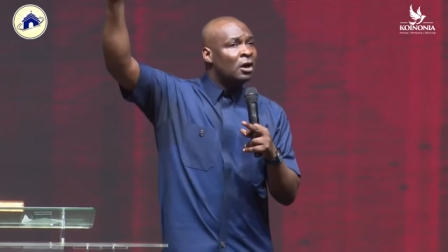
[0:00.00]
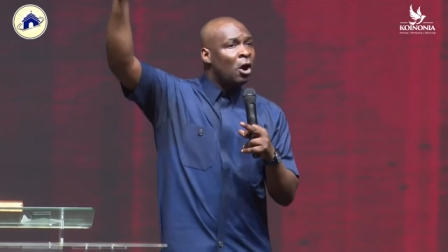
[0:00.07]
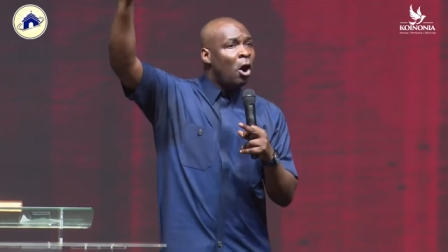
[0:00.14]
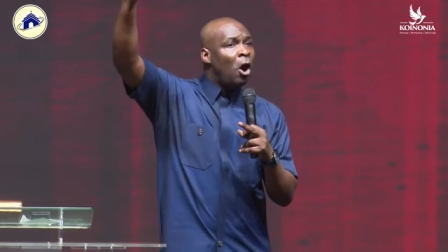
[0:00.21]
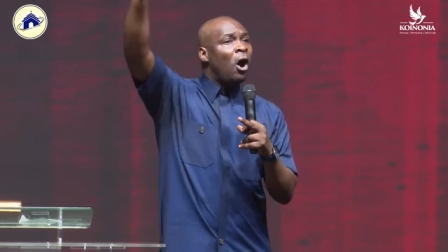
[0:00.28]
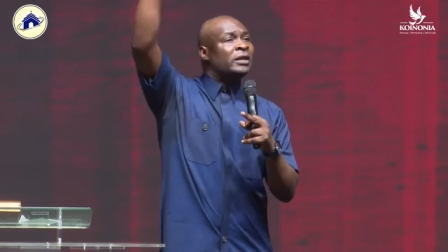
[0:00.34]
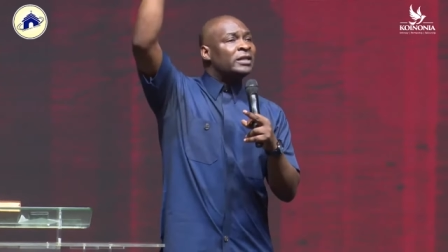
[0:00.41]

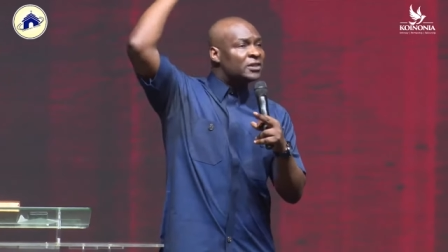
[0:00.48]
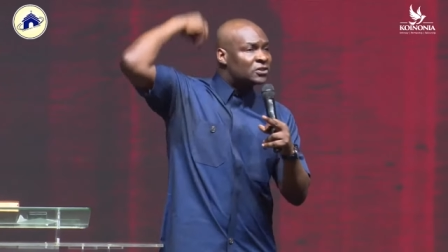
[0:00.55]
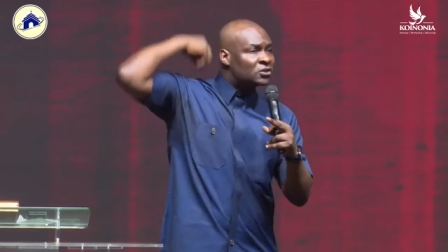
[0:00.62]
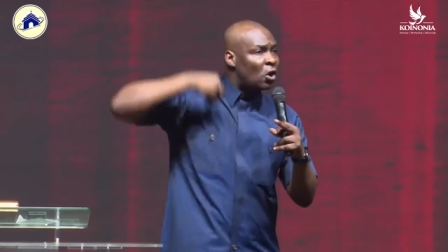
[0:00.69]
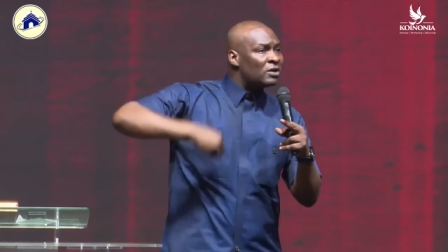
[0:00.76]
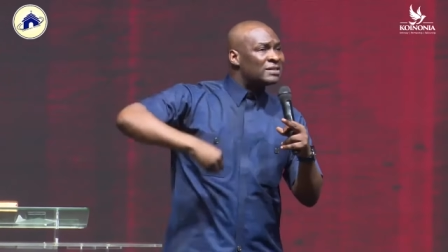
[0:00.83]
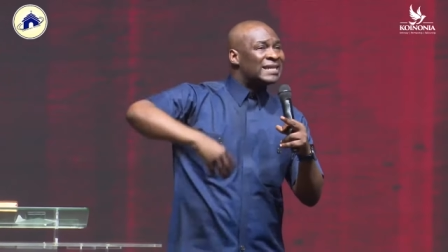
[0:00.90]
all these
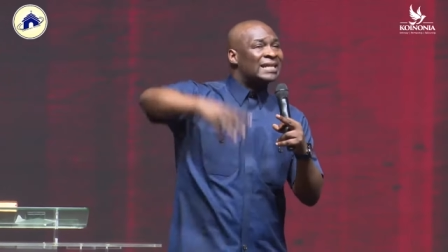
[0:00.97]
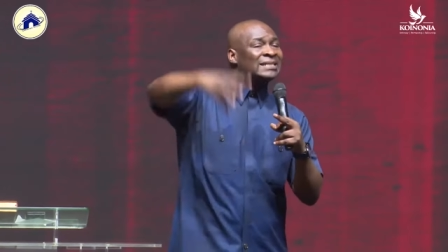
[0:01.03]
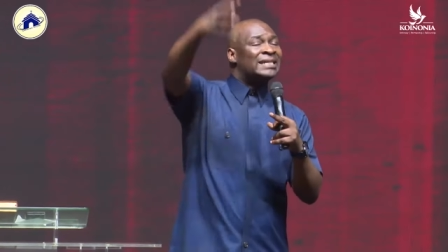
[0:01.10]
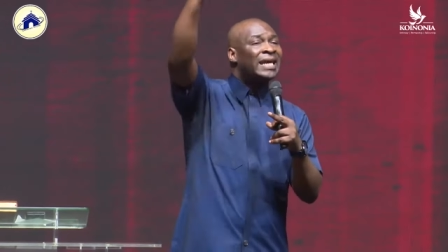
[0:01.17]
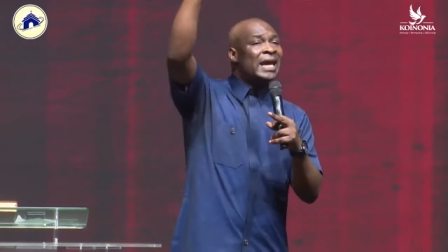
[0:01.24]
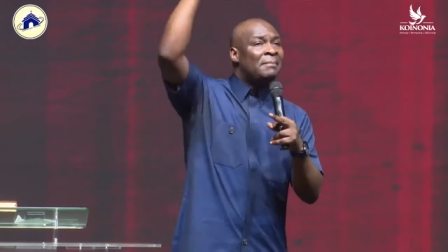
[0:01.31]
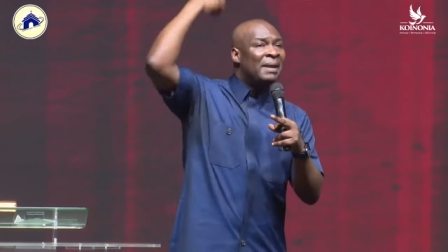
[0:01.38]
songs that
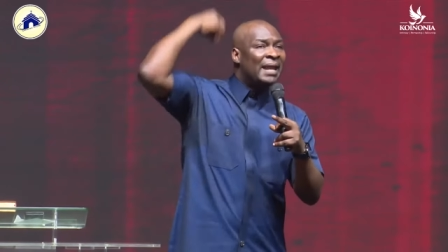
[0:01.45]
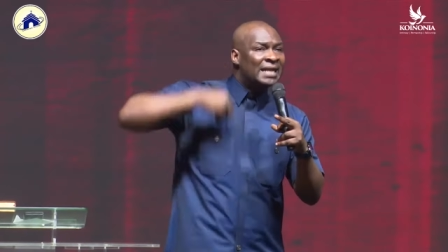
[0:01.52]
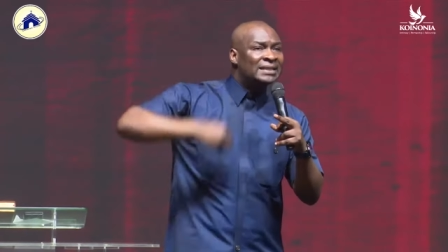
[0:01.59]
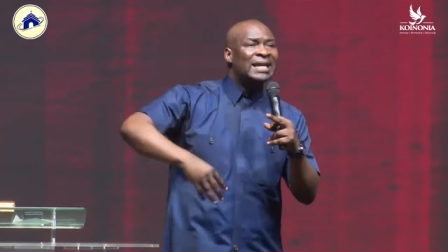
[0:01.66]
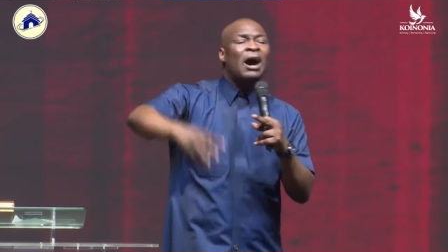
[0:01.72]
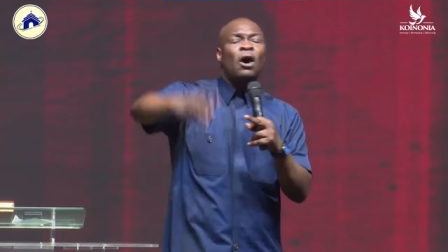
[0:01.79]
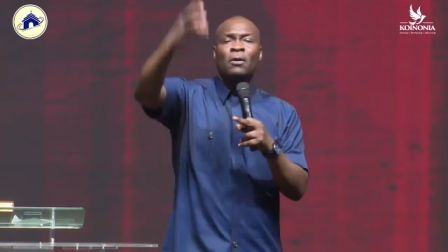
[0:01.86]
came laid
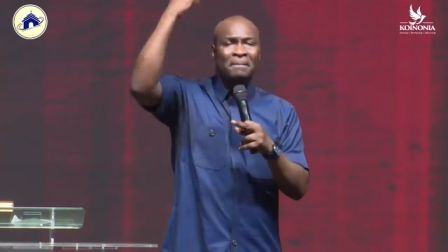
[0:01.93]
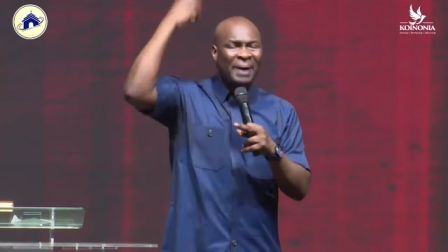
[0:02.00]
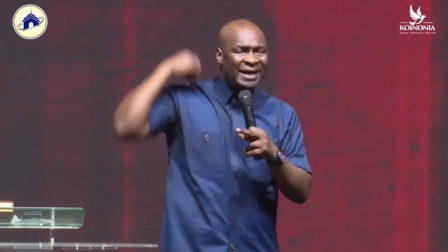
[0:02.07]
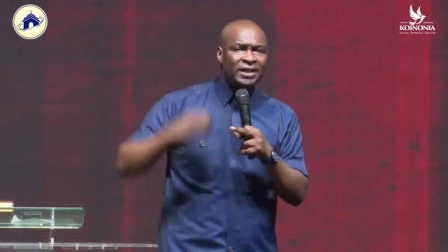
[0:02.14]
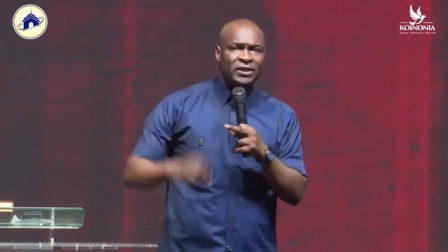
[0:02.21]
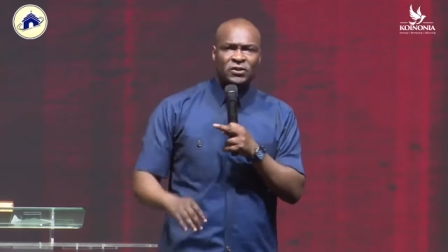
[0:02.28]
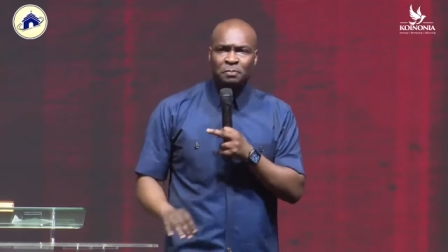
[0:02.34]
down by
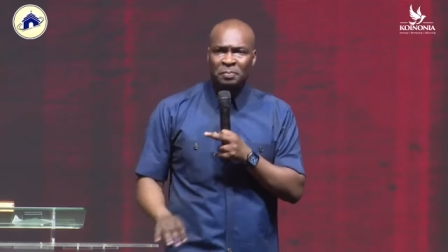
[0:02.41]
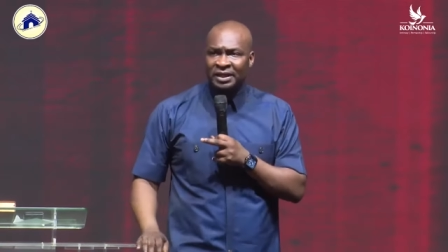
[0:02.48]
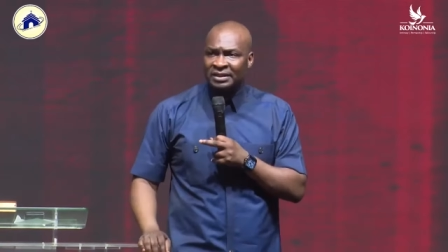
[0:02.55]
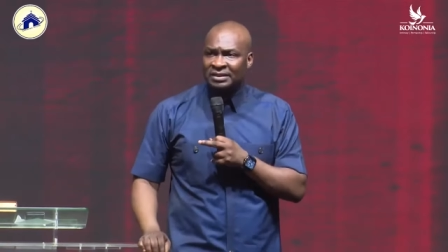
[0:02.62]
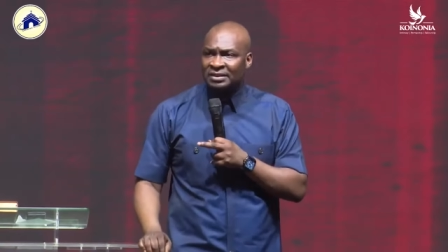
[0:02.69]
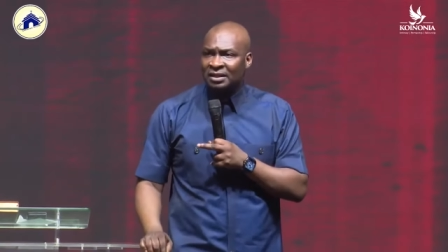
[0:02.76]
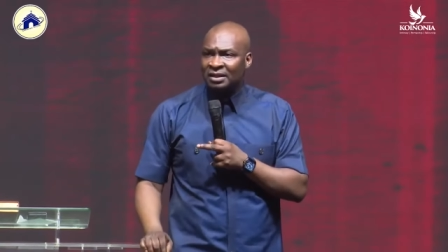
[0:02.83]
the
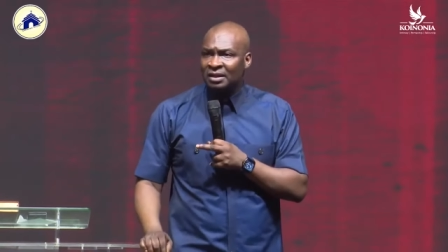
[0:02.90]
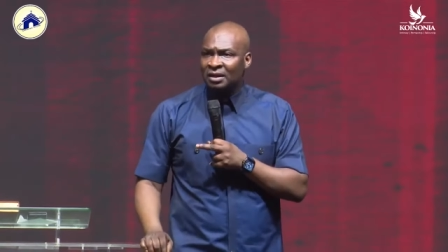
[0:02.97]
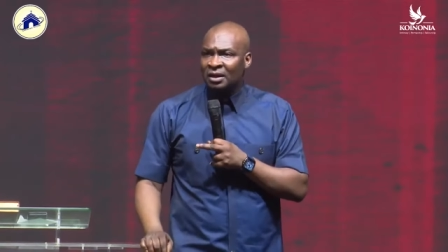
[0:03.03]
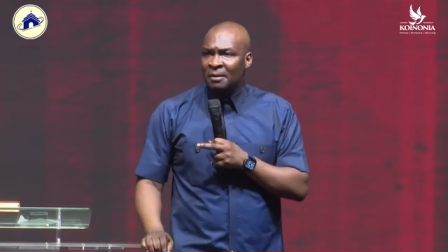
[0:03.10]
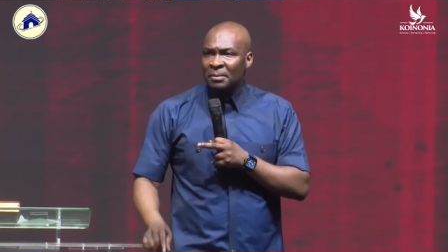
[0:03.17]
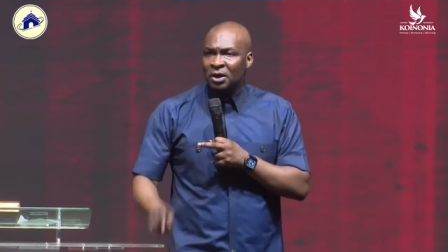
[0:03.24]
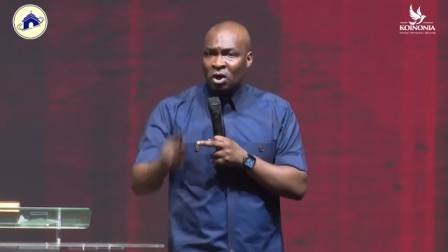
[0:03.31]
Spirit,
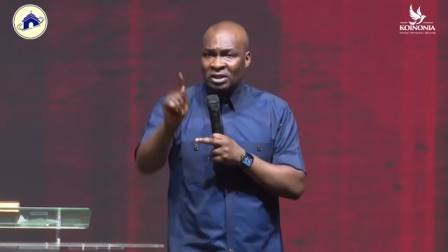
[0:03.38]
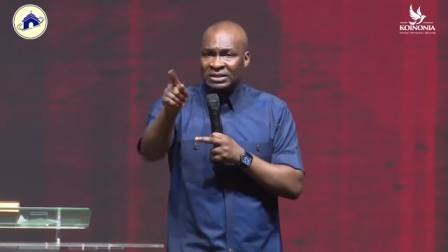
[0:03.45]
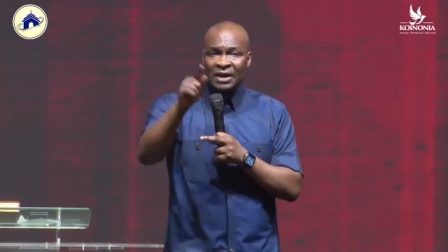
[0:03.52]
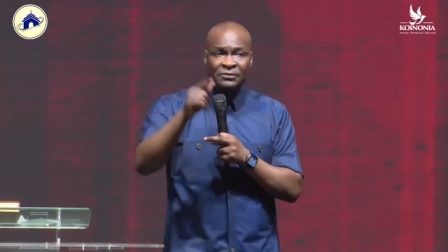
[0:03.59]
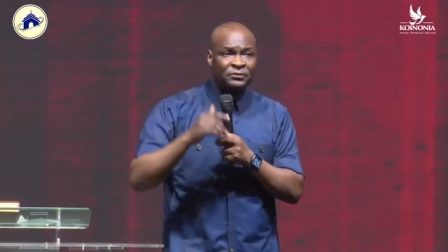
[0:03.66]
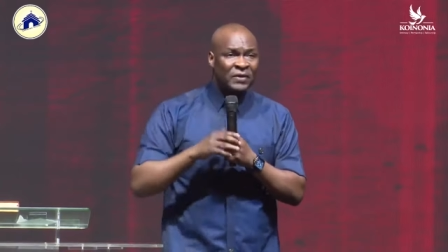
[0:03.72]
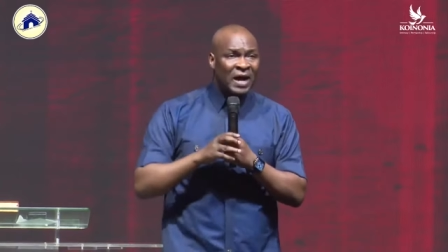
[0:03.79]
because I
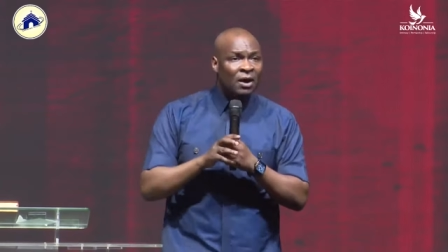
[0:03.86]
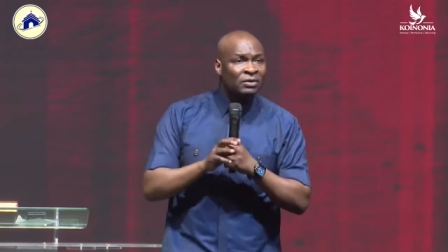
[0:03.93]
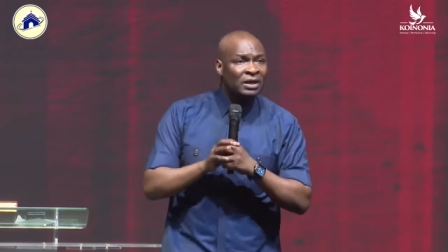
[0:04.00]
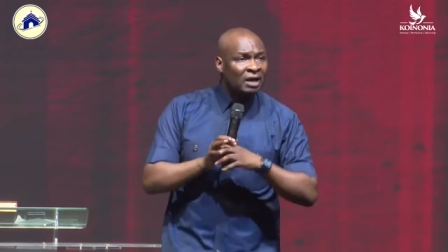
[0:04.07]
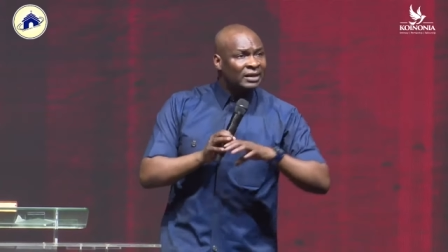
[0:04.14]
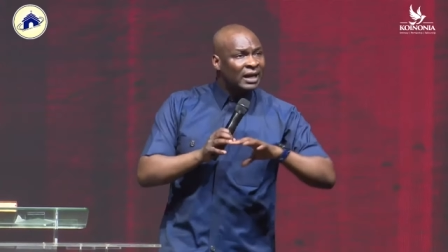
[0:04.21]
found out that